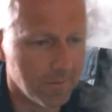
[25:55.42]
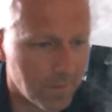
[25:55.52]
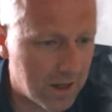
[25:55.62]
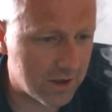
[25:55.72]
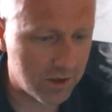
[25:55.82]

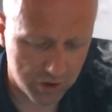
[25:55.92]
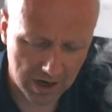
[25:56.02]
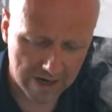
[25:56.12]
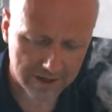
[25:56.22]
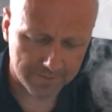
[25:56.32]
That's the
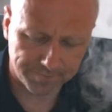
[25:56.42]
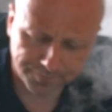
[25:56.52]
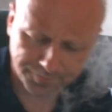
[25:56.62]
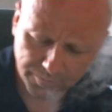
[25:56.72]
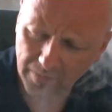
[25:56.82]
Triton.
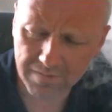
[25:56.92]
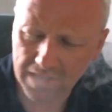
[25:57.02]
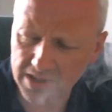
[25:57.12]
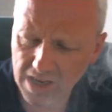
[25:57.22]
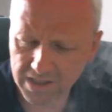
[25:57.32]

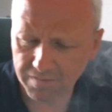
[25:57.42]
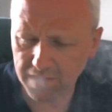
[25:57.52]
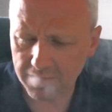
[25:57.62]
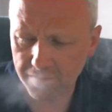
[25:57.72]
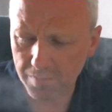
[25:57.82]
Fantastic
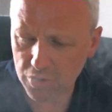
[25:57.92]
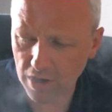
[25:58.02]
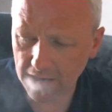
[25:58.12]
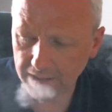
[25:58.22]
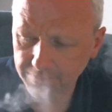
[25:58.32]
flavour from the
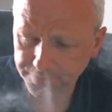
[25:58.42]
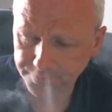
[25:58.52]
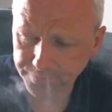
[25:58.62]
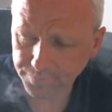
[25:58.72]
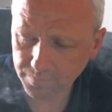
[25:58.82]
Triton.
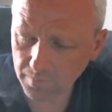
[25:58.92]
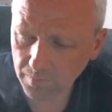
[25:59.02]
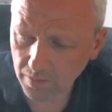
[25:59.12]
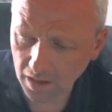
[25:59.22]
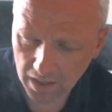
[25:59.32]

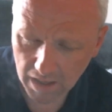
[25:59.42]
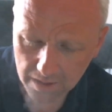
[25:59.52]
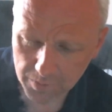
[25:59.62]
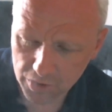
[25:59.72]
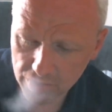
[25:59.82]

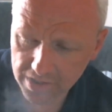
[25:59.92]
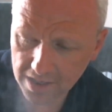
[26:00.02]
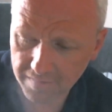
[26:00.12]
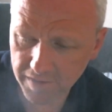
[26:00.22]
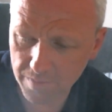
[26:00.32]
Let me just stick
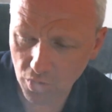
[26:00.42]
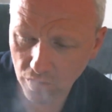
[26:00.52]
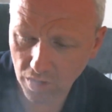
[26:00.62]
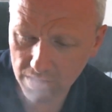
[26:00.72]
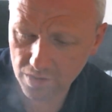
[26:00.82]
a few
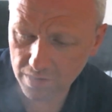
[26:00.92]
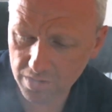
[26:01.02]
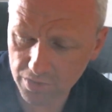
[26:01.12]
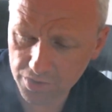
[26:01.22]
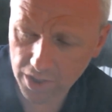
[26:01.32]
more on so I can
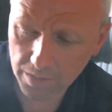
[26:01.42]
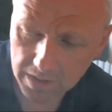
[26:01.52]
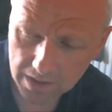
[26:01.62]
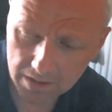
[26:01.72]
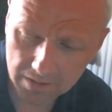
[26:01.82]
just show
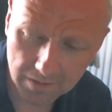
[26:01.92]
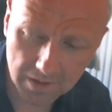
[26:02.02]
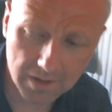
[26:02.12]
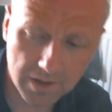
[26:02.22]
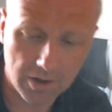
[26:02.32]
you.
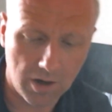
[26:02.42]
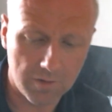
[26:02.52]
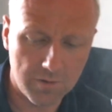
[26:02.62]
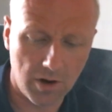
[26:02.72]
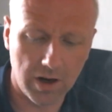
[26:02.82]
Yeah,
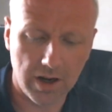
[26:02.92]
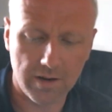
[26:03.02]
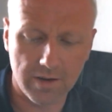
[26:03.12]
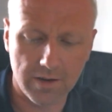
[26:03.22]
I've got a